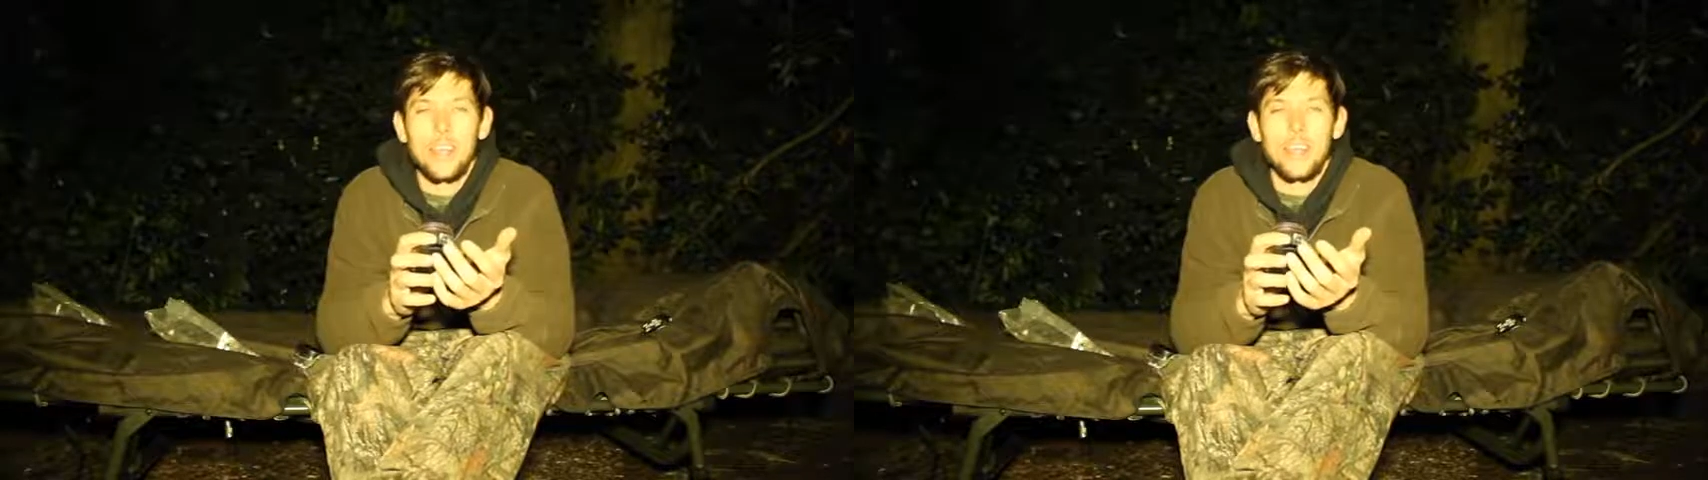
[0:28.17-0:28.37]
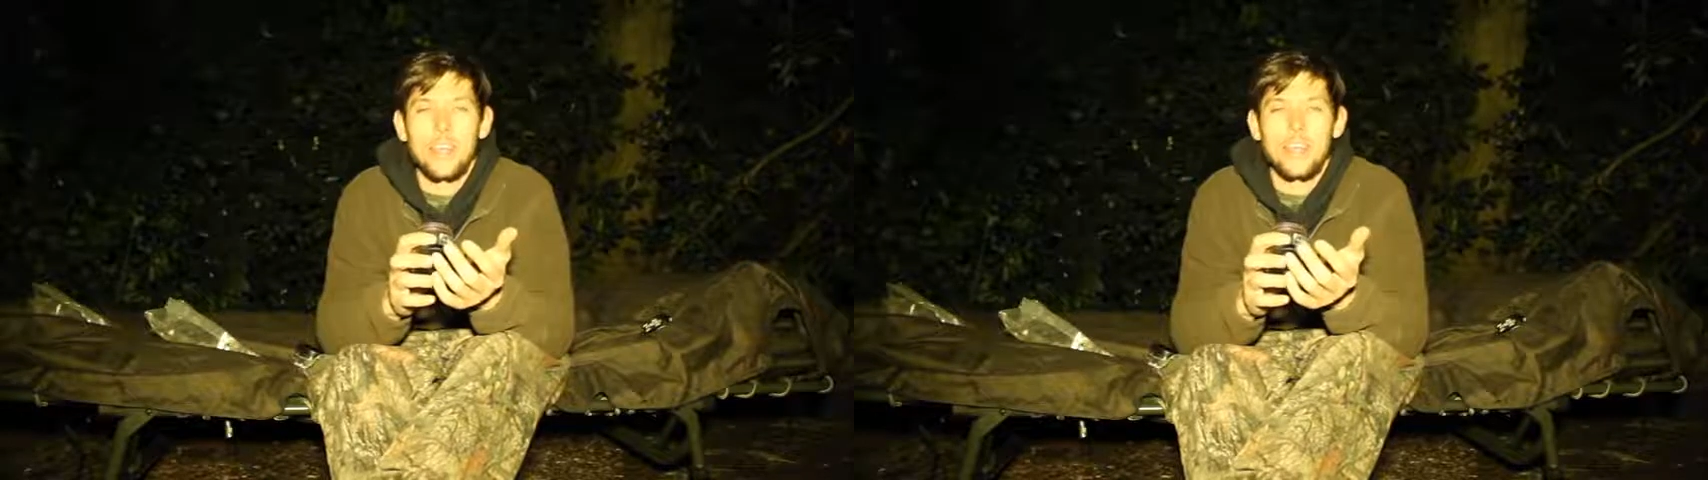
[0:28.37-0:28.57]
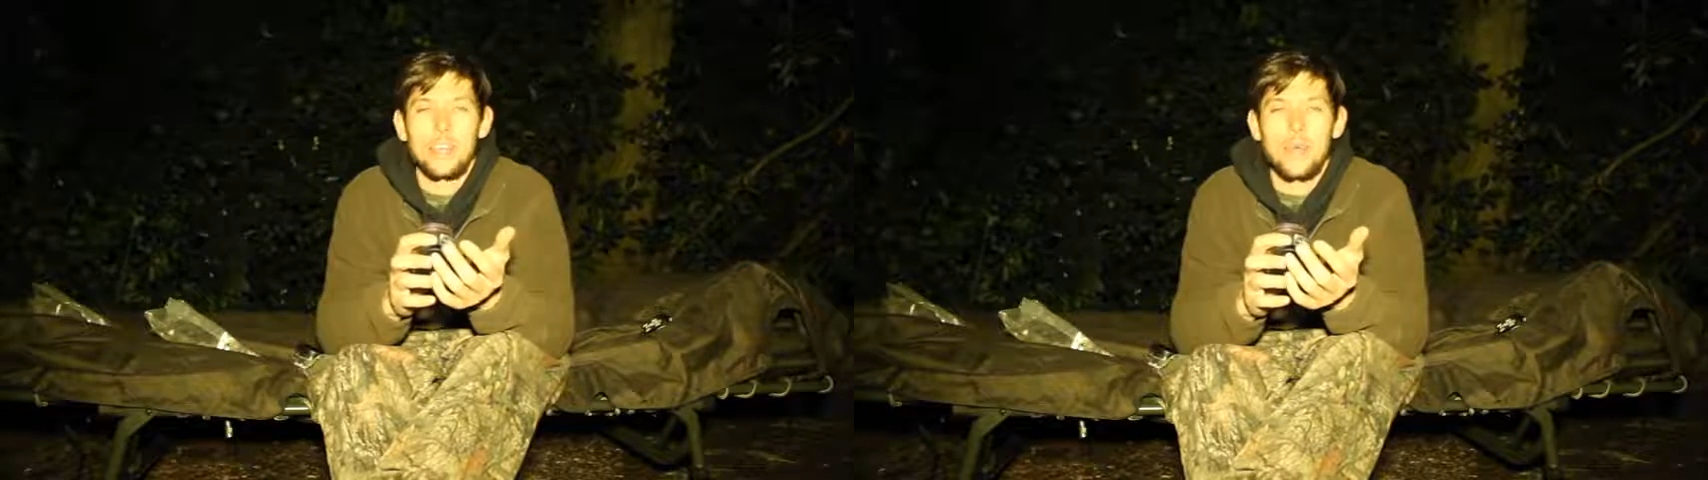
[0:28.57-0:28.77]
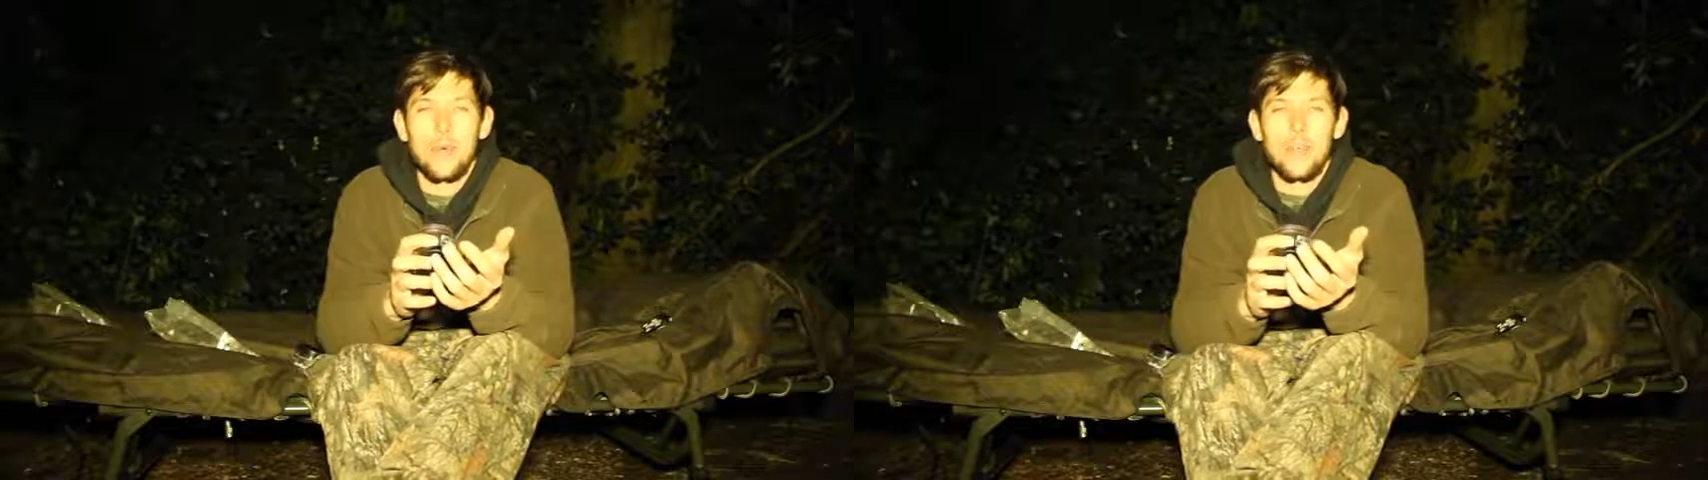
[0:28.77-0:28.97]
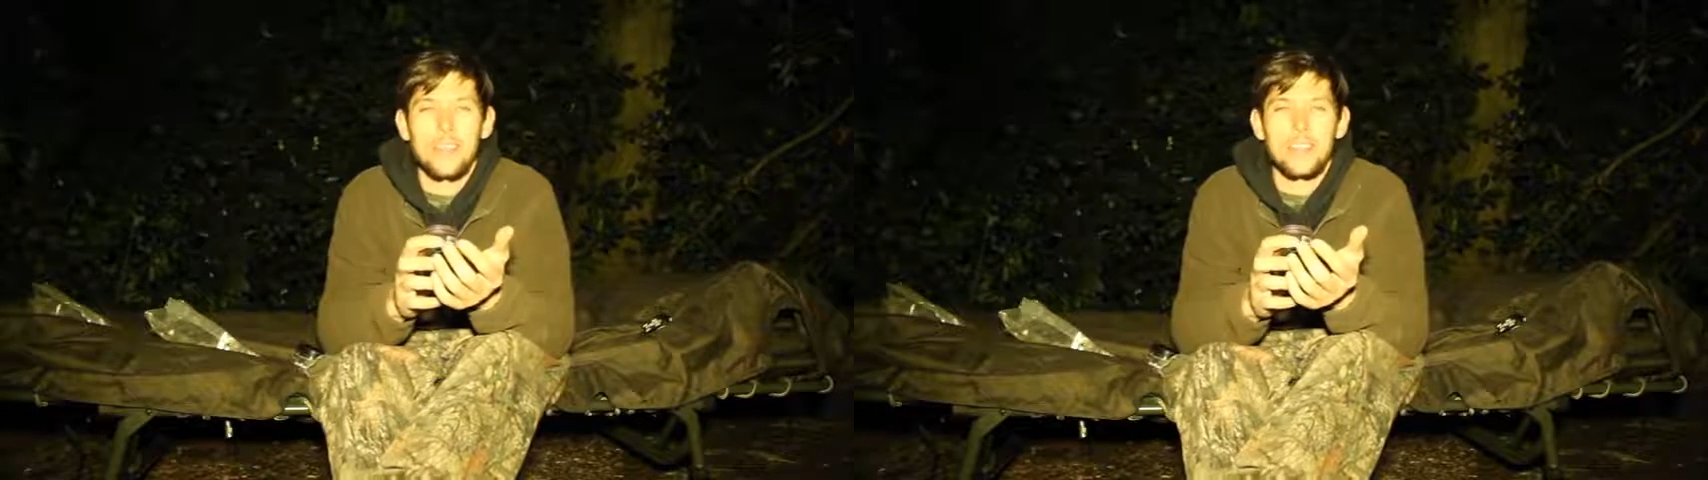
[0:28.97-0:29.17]
technology
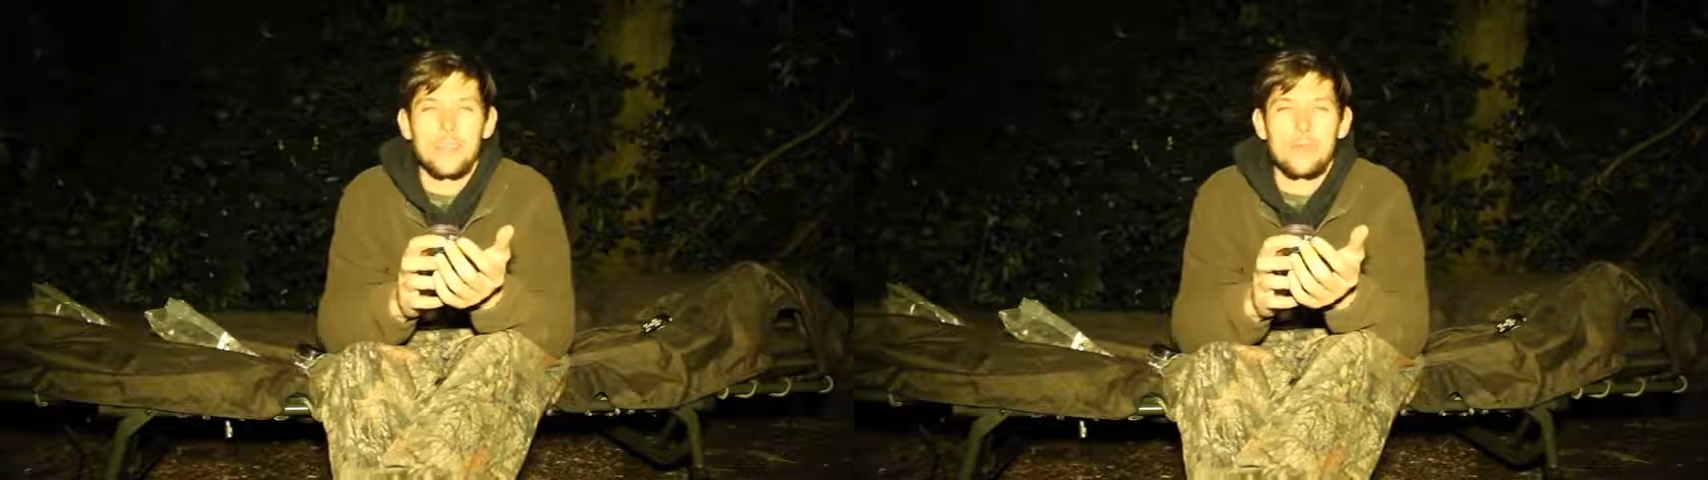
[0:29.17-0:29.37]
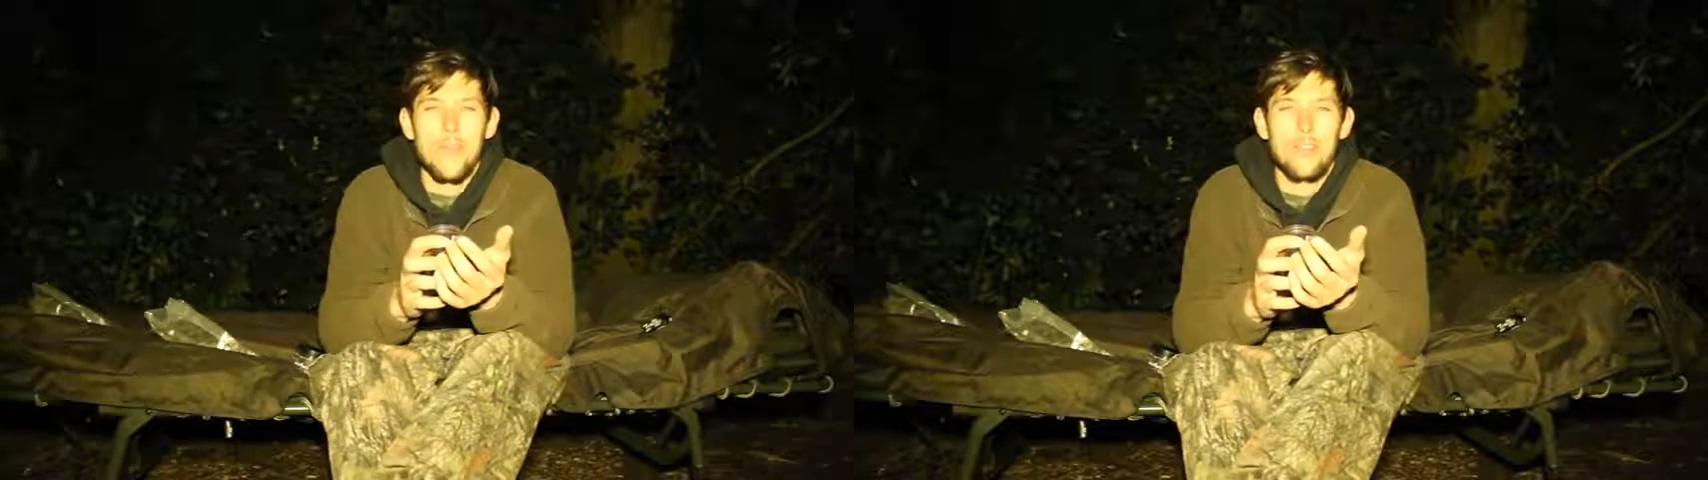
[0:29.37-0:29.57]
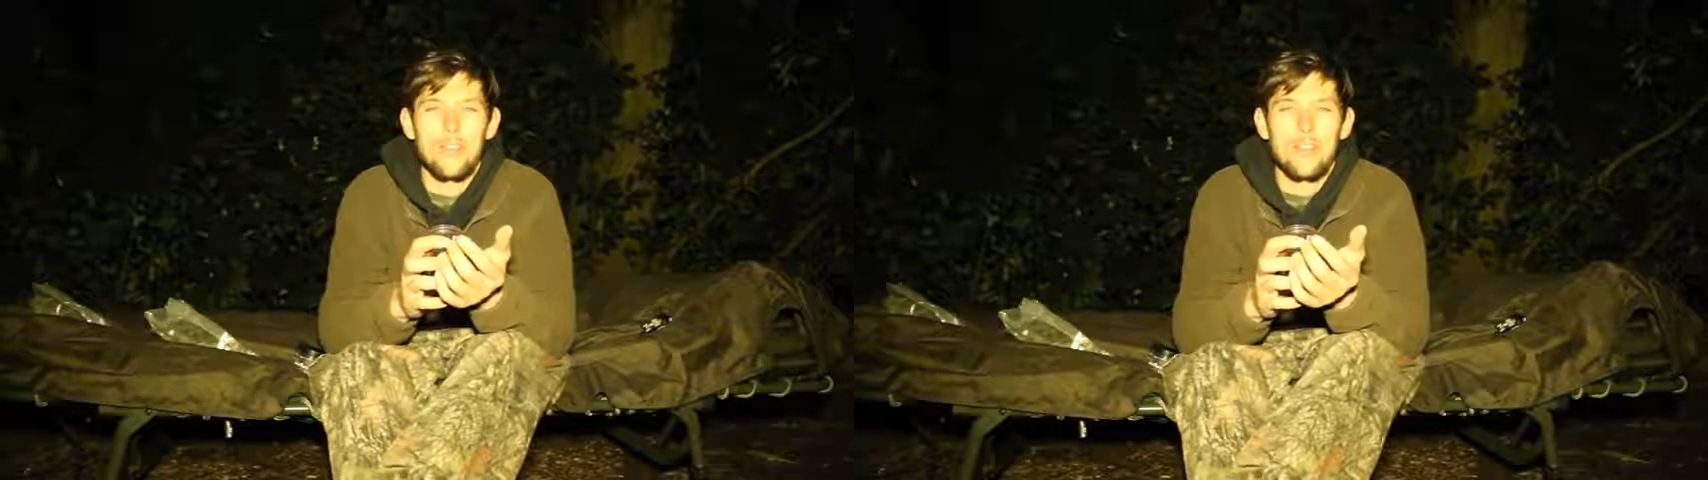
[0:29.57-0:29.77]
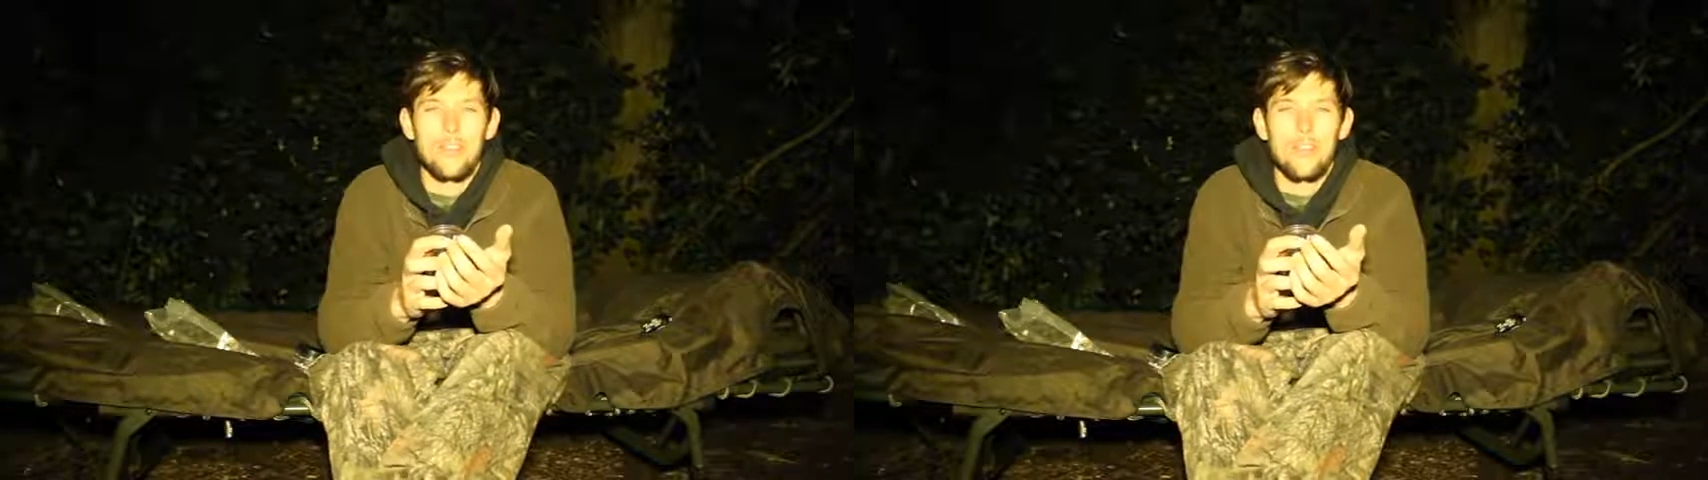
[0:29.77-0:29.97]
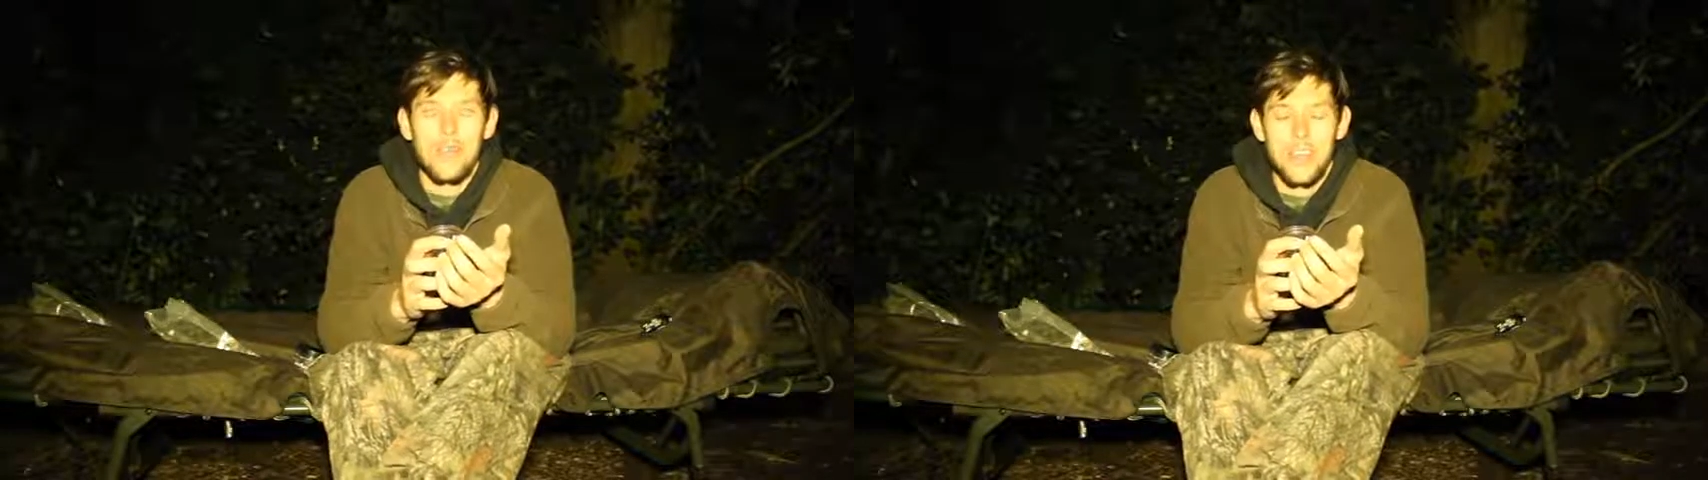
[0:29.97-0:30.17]
where you can smell
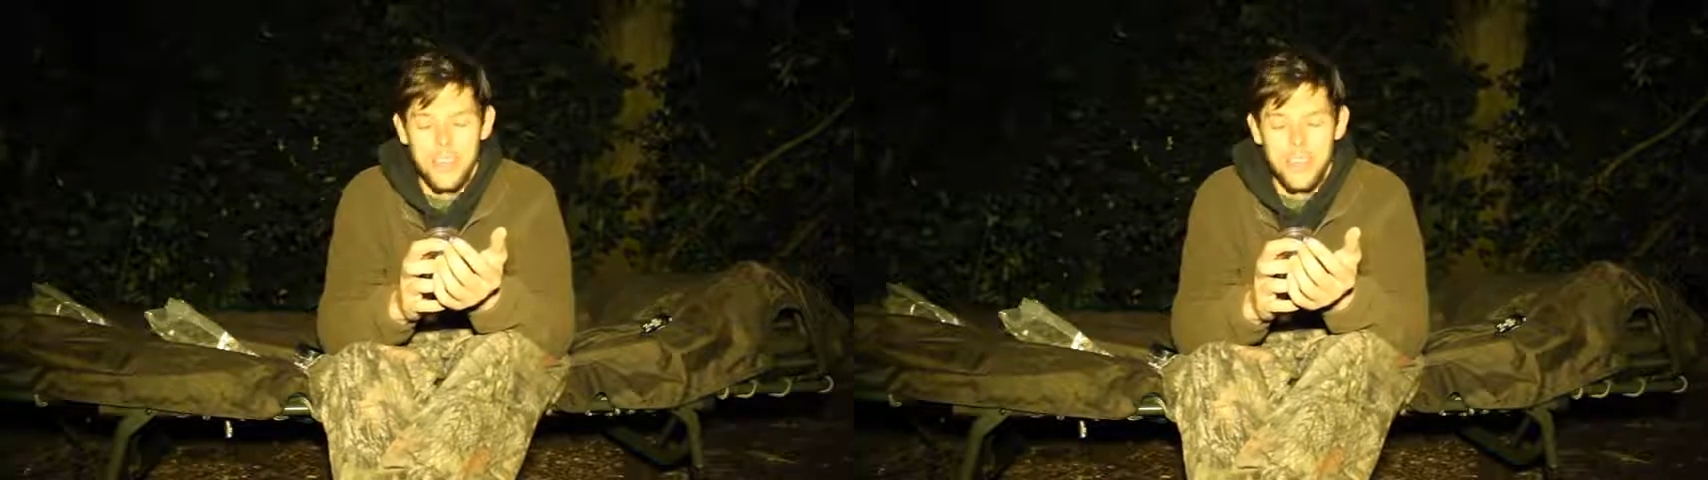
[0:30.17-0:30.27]
through